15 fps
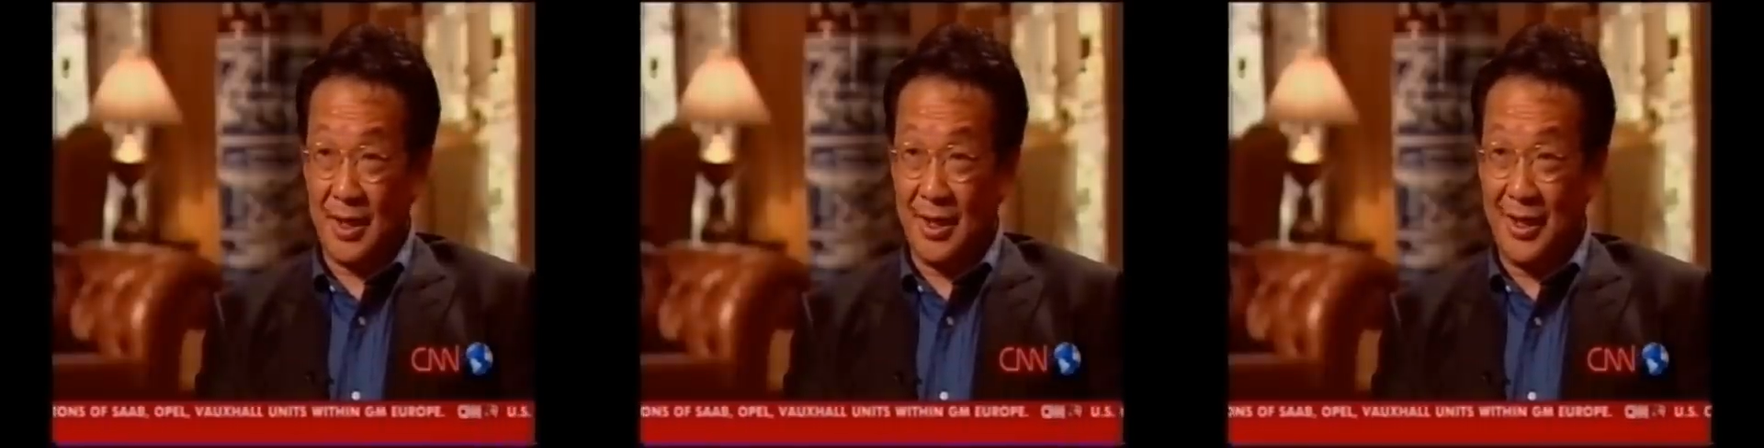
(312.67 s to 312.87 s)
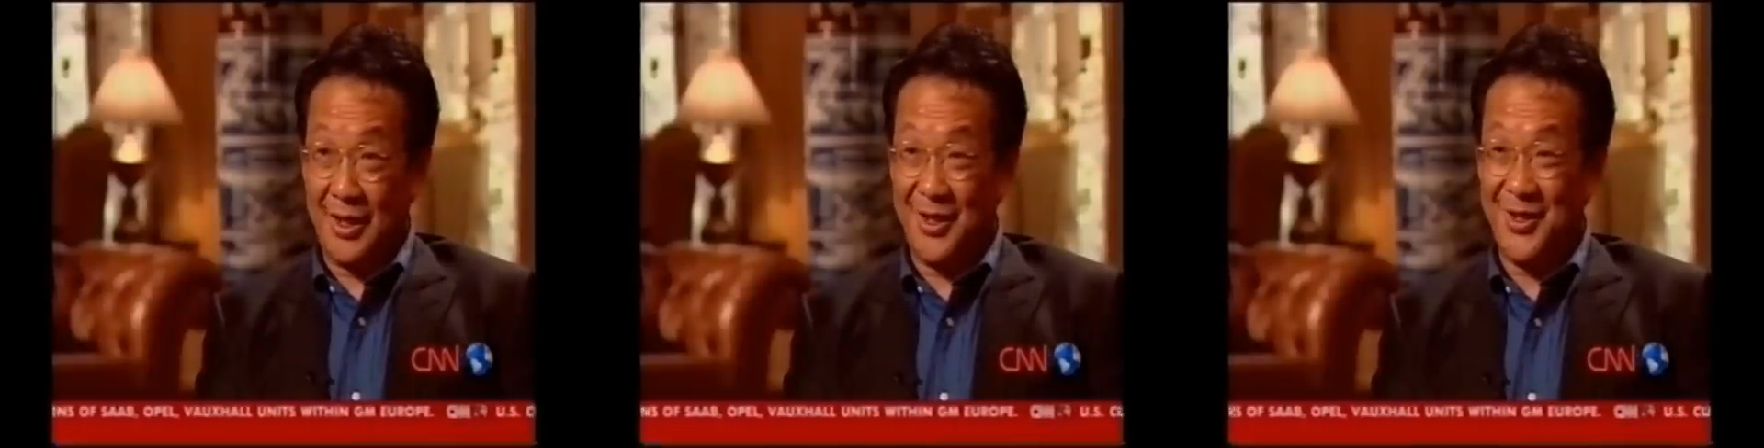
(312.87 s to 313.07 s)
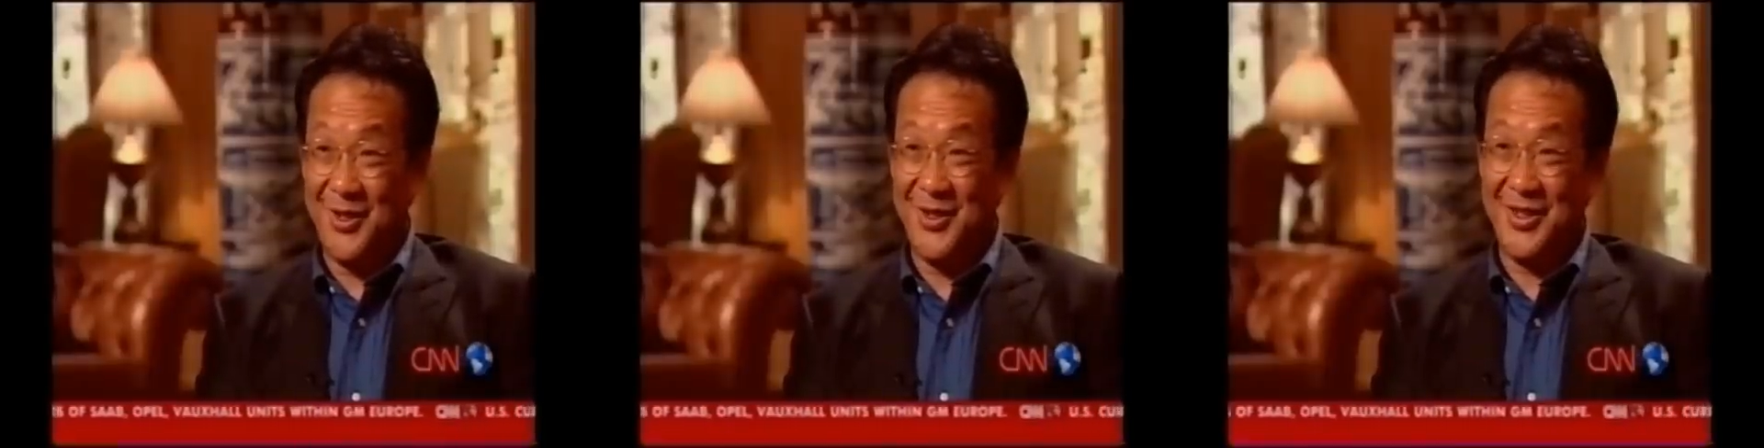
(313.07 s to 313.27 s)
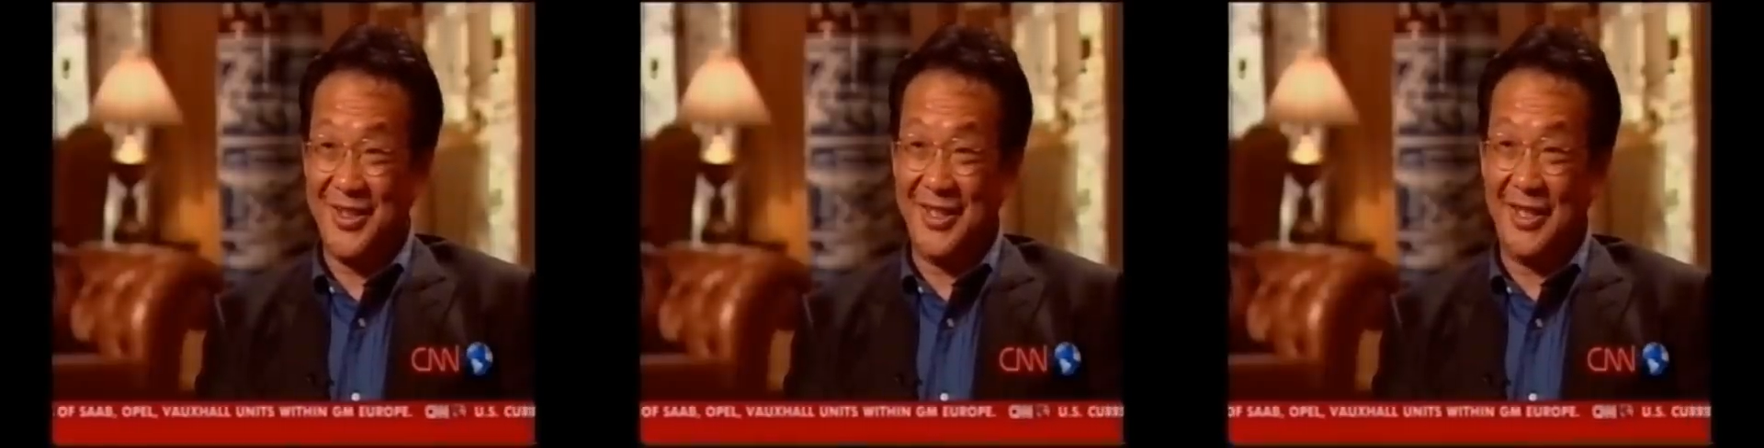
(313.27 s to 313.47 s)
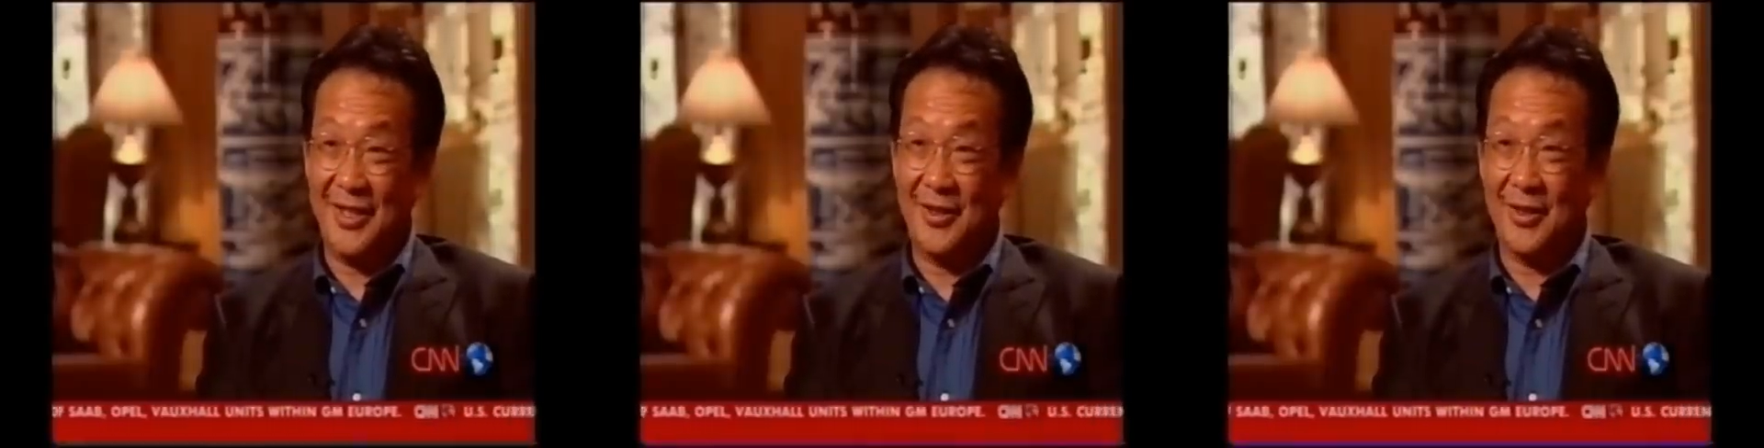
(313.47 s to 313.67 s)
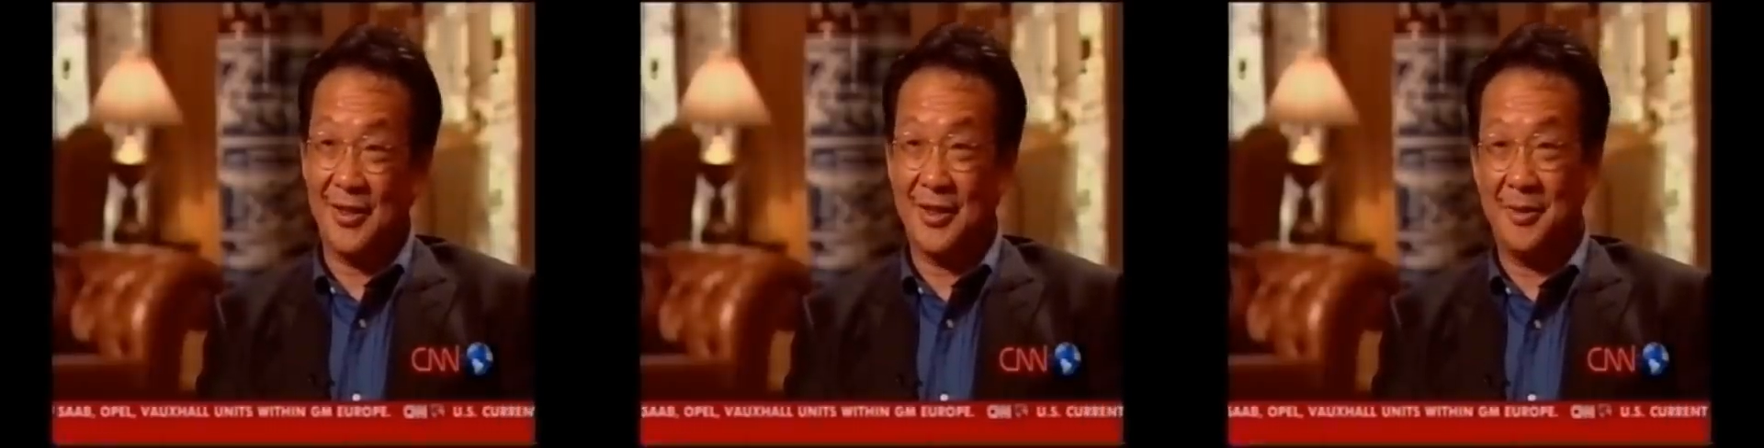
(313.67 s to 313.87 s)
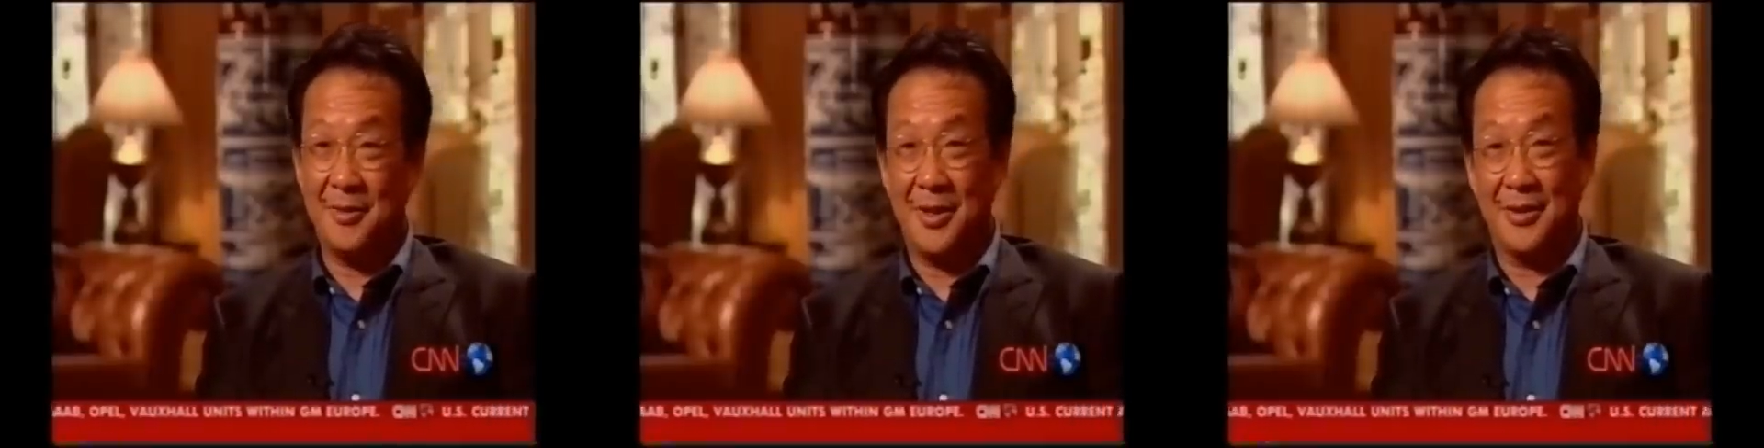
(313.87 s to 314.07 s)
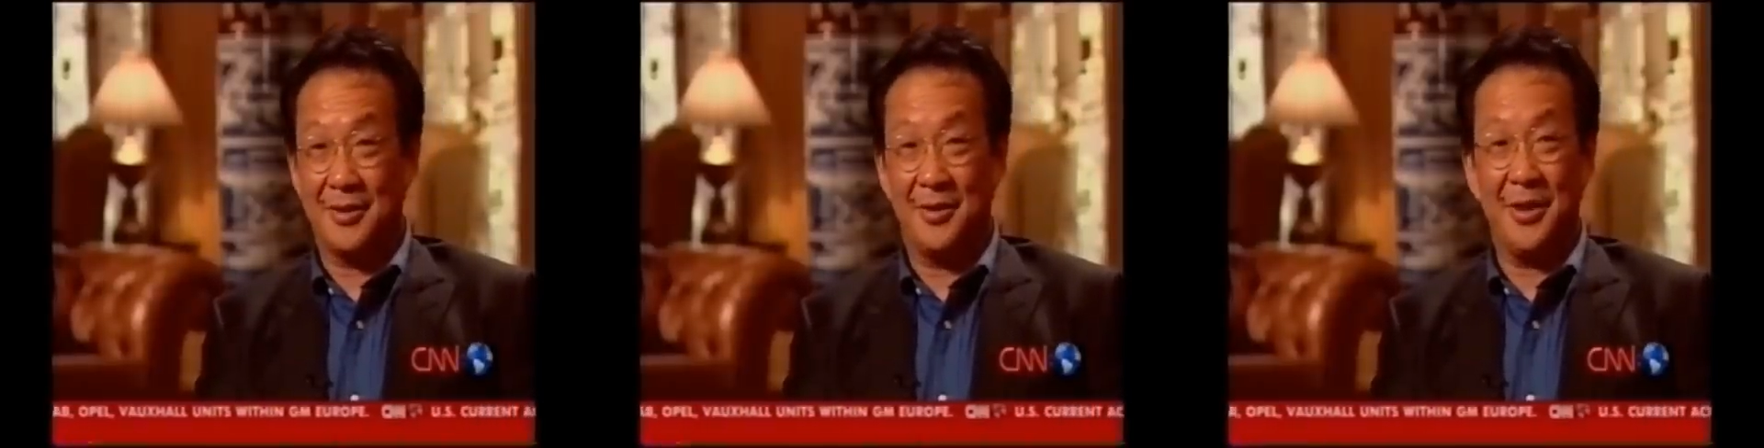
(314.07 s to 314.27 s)
You know, they talk
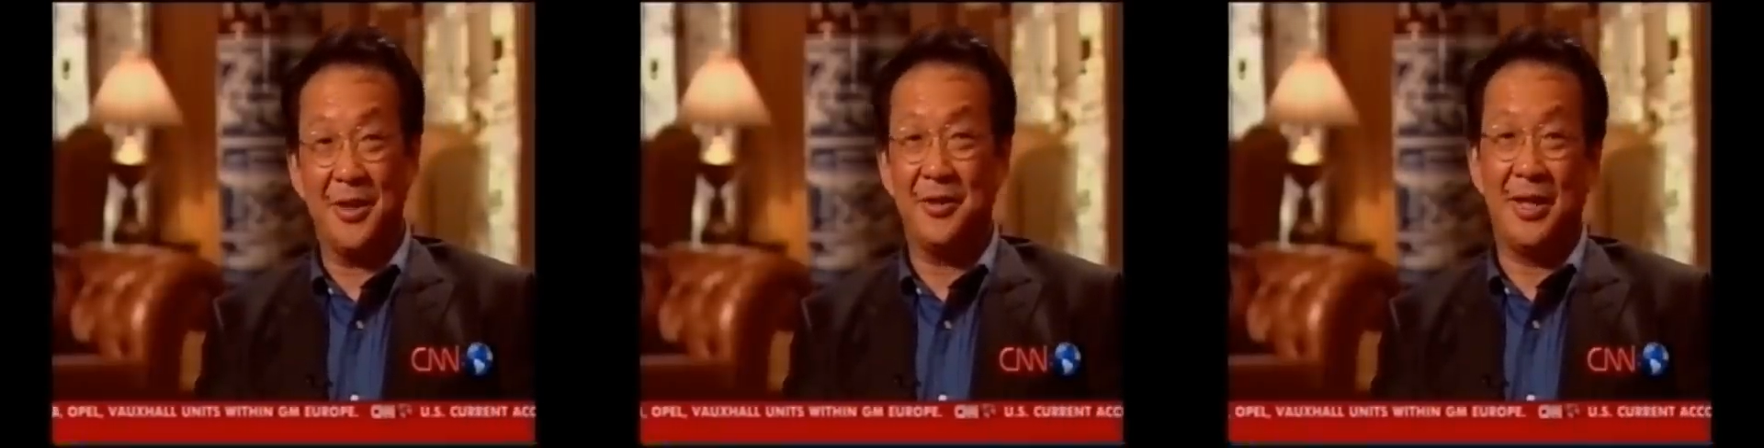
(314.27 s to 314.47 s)
about going